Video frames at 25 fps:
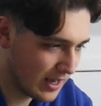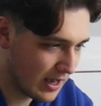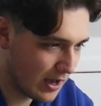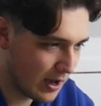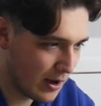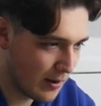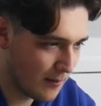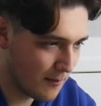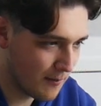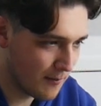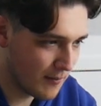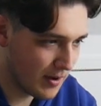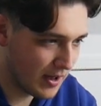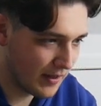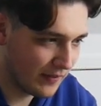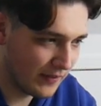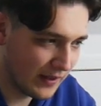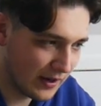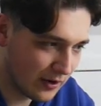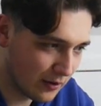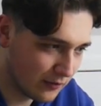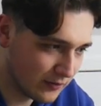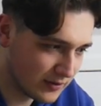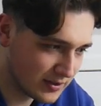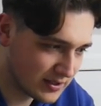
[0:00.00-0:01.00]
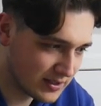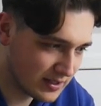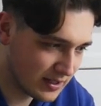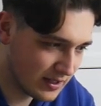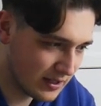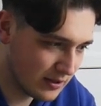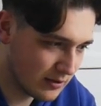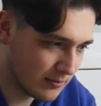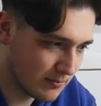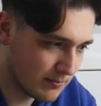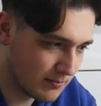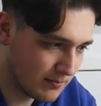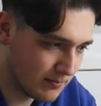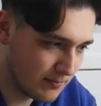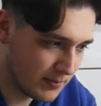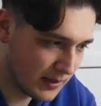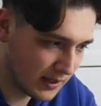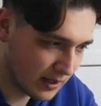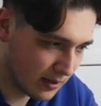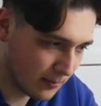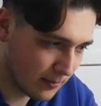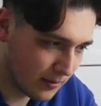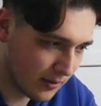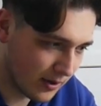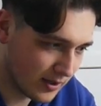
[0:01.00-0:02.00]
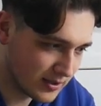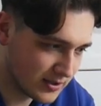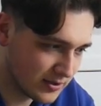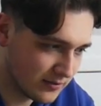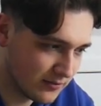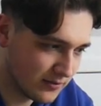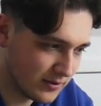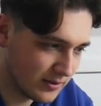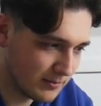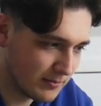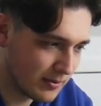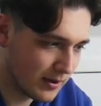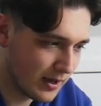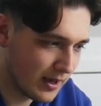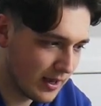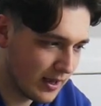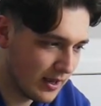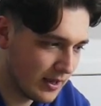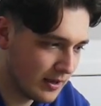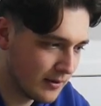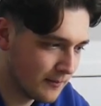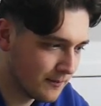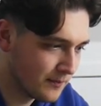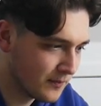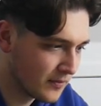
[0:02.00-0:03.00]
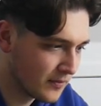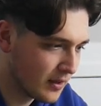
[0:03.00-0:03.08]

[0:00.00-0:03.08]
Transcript: Um, and then obviously the bigger part of the pay,